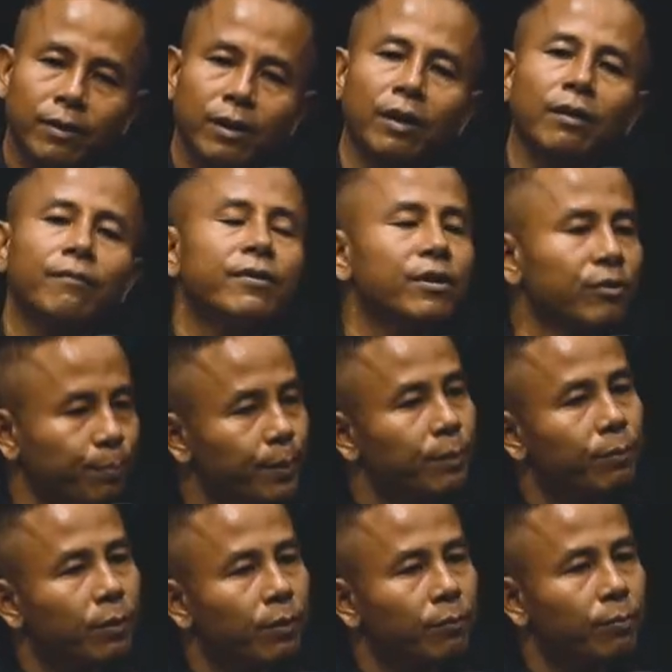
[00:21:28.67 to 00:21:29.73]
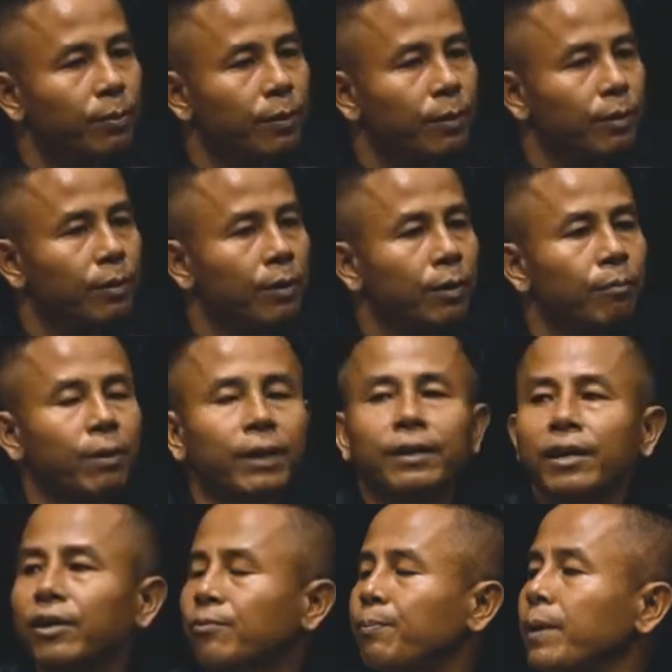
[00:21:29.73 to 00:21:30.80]
all of these people. But
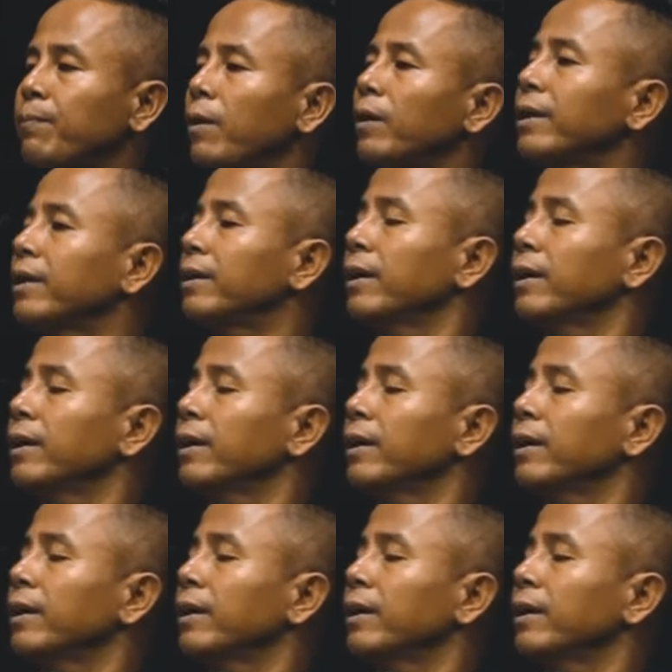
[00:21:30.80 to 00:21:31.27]
these people did